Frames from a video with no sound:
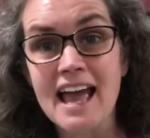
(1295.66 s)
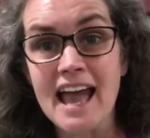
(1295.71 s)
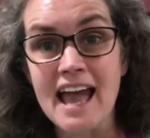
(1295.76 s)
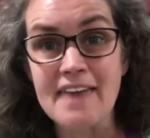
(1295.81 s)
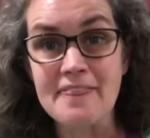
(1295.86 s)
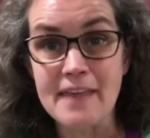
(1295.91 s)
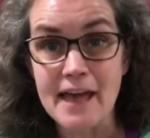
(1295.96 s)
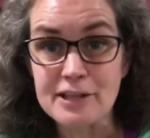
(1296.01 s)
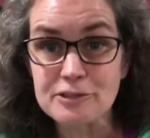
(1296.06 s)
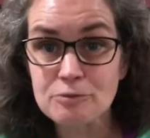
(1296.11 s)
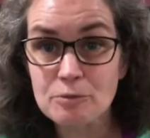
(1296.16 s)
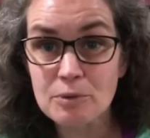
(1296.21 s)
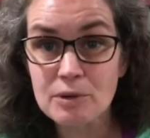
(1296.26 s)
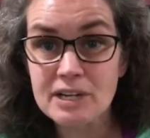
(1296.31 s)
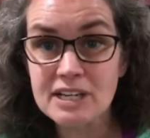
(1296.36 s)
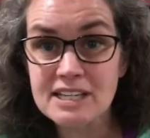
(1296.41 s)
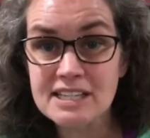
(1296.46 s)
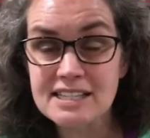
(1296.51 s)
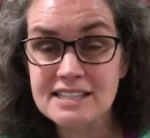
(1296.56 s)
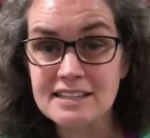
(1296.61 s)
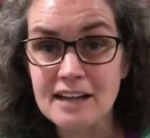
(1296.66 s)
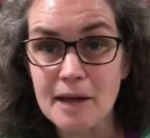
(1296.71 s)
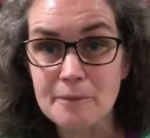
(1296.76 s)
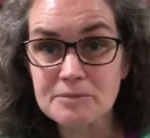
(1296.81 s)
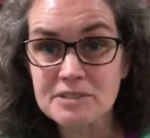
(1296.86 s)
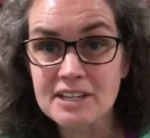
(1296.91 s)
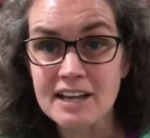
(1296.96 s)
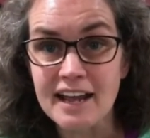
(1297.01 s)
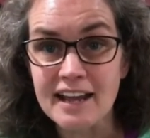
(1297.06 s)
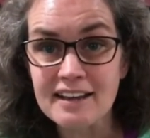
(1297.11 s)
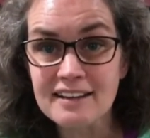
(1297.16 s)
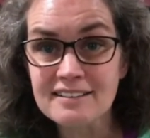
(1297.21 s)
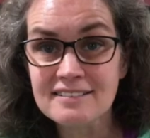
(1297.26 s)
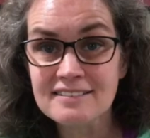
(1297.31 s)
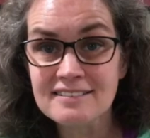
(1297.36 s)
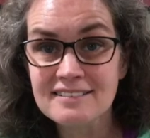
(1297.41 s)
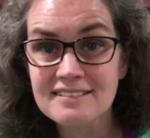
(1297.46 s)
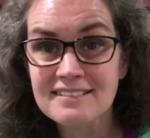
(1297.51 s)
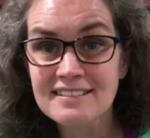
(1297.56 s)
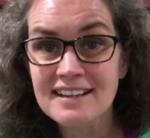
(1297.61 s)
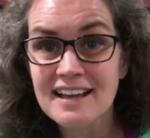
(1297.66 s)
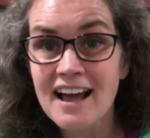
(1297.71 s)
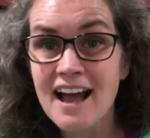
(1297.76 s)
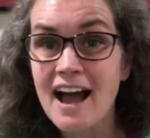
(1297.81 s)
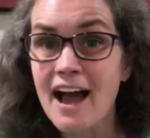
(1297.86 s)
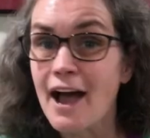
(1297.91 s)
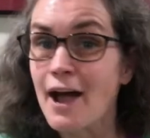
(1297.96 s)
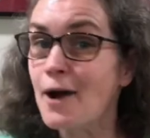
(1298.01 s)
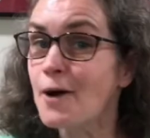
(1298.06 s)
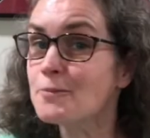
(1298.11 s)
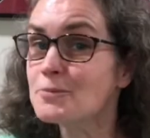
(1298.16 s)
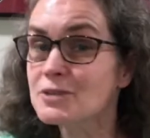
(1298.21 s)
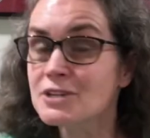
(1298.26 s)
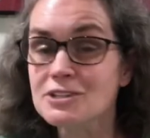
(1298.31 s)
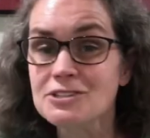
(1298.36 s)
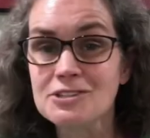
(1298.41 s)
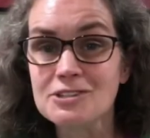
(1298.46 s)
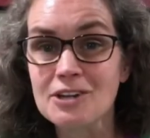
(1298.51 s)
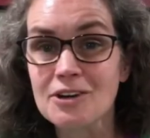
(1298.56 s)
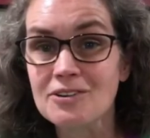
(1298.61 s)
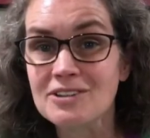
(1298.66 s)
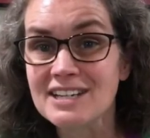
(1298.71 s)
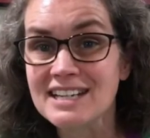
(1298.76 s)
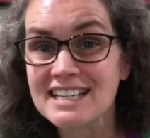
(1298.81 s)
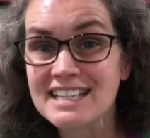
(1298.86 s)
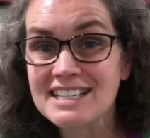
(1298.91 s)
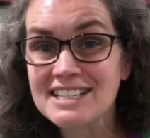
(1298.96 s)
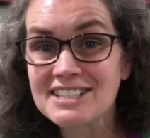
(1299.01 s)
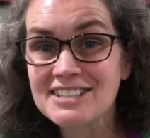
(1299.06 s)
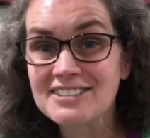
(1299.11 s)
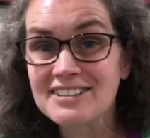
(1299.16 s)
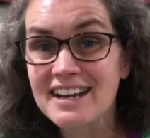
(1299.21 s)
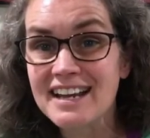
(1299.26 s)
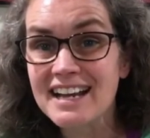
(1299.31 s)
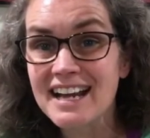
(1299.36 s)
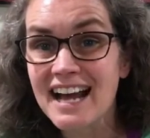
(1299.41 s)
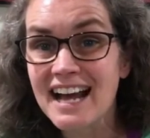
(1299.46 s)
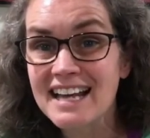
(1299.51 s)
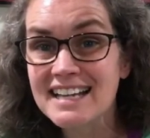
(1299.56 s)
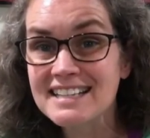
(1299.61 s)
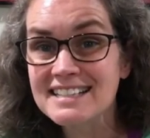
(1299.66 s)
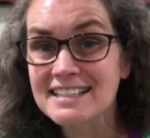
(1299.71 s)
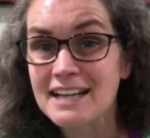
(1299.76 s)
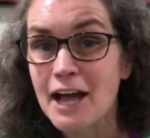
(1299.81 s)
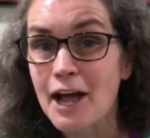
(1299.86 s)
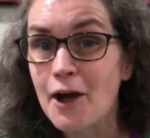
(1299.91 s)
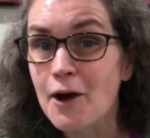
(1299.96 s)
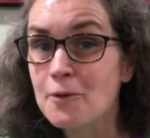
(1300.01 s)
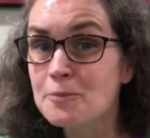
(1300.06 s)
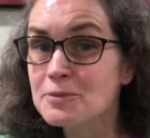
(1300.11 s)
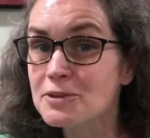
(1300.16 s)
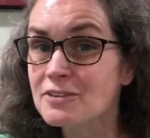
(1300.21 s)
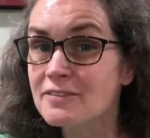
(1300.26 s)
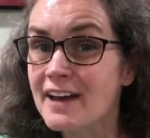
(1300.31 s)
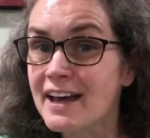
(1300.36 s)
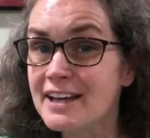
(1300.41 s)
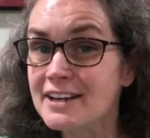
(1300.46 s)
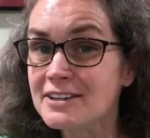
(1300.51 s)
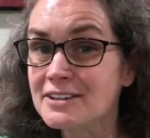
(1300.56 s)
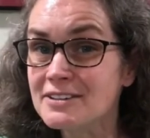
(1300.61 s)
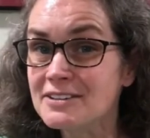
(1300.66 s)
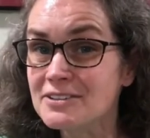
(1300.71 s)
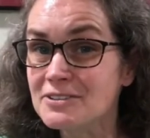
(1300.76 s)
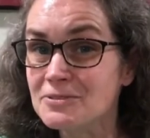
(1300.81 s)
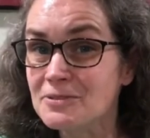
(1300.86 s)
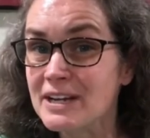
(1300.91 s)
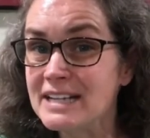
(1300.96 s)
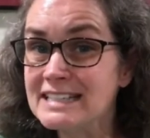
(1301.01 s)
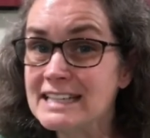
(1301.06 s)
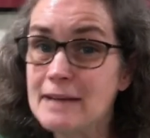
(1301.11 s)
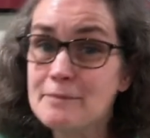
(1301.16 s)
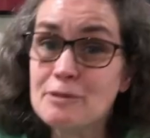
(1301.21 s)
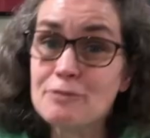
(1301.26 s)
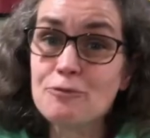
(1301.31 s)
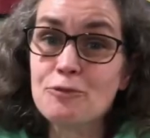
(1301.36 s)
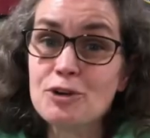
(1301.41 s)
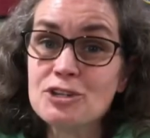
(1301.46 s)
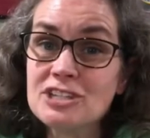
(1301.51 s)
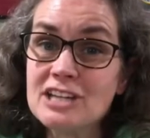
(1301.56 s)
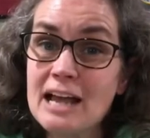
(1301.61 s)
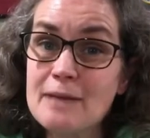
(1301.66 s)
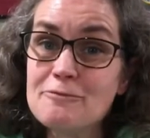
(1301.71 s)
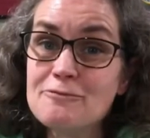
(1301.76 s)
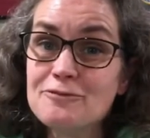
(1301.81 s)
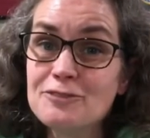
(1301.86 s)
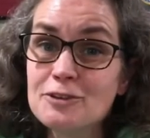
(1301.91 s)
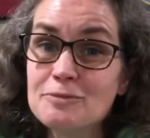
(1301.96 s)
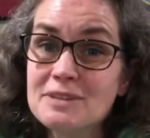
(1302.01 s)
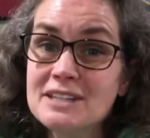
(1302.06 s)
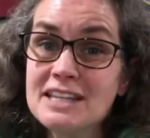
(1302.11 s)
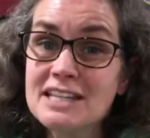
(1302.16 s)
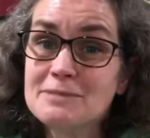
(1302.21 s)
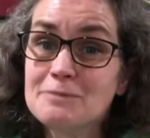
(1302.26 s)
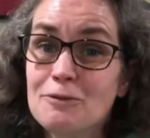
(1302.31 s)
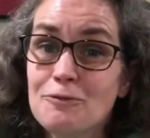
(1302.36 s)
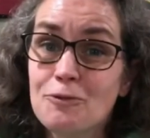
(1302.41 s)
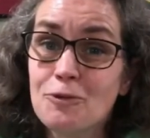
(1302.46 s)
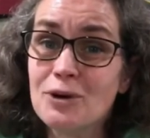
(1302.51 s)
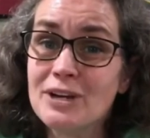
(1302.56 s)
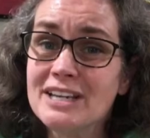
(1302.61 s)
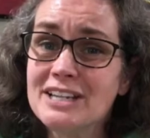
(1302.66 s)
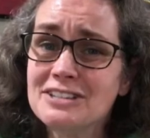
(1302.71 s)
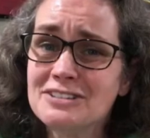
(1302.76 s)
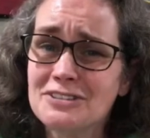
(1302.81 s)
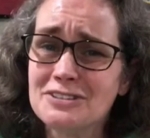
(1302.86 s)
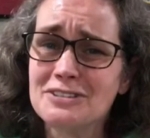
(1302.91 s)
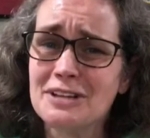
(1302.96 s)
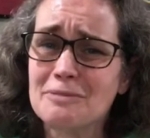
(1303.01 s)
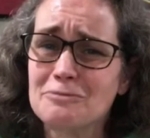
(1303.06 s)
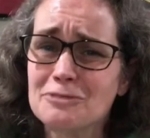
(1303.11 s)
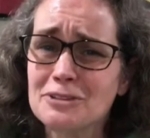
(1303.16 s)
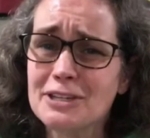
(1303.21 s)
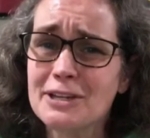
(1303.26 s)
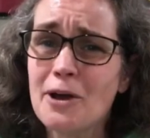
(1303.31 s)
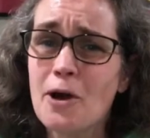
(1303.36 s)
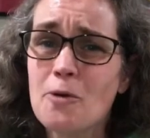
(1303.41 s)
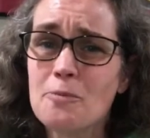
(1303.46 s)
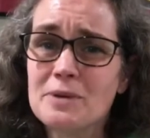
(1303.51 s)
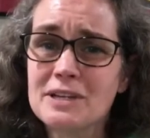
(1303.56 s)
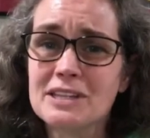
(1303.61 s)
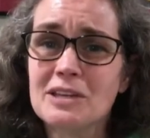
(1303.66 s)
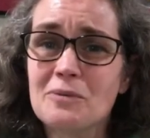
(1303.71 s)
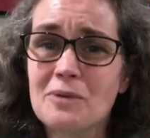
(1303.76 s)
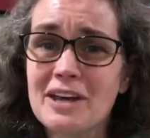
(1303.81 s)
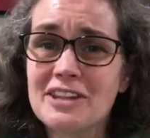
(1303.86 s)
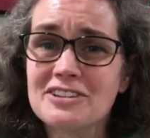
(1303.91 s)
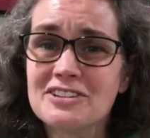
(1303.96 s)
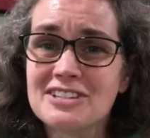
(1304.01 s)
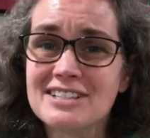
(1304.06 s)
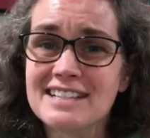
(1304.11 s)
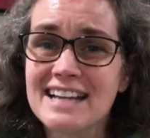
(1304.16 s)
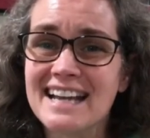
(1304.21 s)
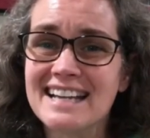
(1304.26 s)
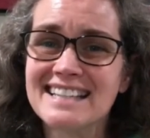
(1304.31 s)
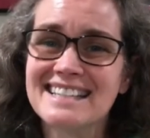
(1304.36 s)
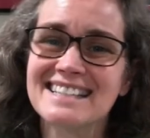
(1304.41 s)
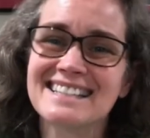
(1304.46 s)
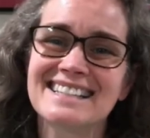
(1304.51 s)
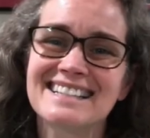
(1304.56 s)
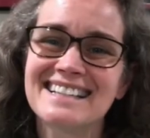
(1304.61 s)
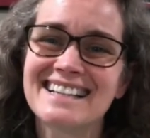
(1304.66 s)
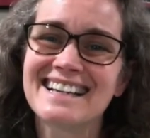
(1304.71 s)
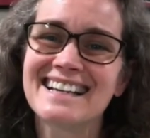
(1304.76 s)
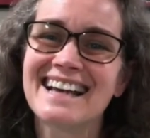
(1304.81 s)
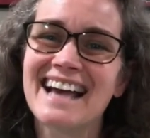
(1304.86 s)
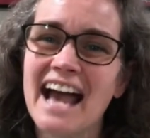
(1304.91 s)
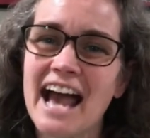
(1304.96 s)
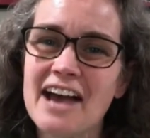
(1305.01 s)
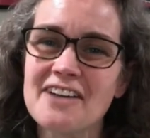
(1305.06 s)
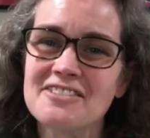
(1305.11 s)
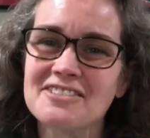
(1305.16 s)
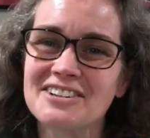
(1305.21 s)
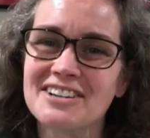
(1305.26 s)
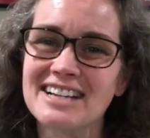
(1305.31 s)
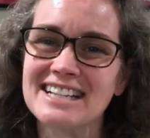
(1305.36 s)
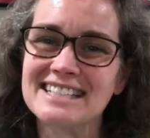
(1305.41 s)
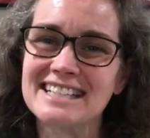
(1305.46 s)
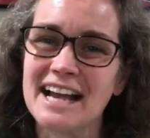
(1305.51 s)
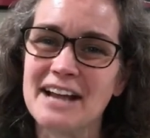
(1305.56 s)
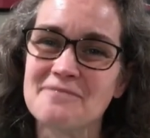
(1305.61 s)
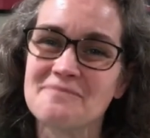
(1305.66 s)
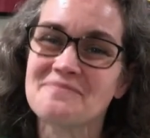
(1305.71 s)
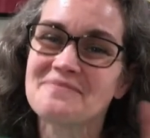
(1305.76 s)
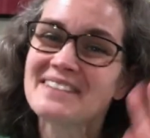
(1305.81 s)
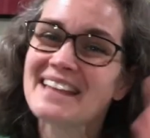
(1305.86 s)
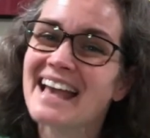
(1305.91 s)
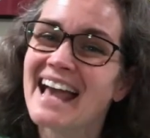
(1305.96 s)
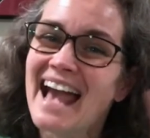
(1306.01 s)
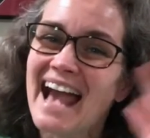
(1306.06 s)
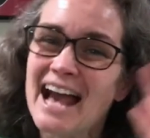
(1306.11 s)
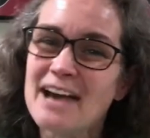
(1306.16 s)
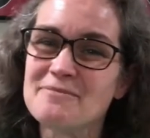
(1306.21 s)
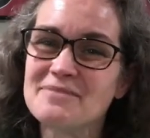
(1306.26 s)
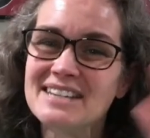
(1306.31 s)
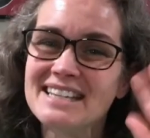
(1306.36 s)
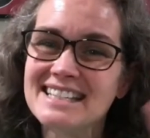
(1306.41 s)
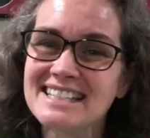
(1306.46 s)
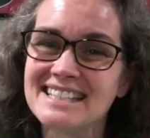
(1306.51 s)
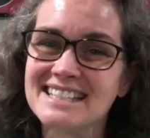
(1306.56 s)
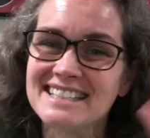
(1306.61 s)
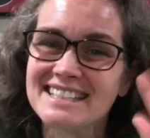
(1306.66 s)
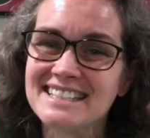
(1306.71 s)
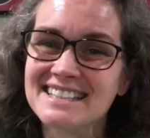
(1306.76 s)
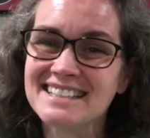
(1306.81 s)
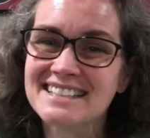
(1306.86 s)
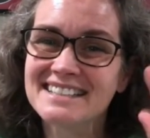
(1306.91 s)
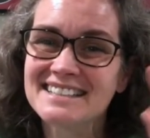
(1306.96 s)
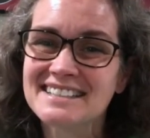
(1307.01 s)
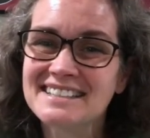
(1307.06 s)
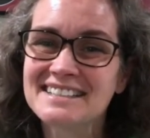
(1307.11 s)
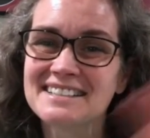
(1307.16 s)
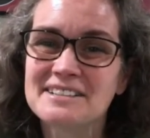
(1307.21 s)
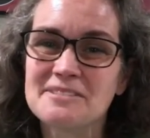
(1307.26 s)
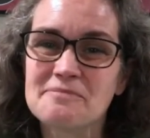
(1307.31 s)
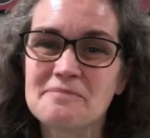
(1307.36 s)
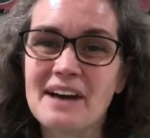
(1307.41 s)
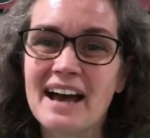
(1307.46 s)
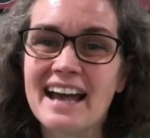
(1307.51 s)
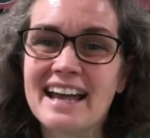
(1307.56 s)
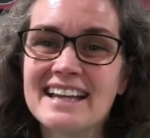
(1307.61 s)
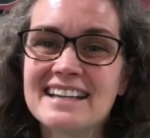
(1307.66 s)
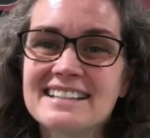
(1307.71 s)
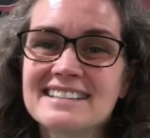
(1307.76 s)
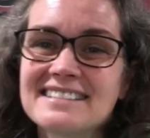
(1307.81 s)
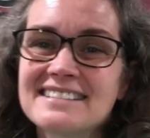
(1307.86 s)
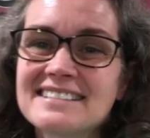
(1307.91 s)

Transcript: And that's where we're going to stop today. I hope you get to go on an Easter egg hunt. I hope you have had a great time. Unfortunately, I'm filming this before Easter, so I'm really hoping the weather's nice. Have a great time. Happy Easter. Bye.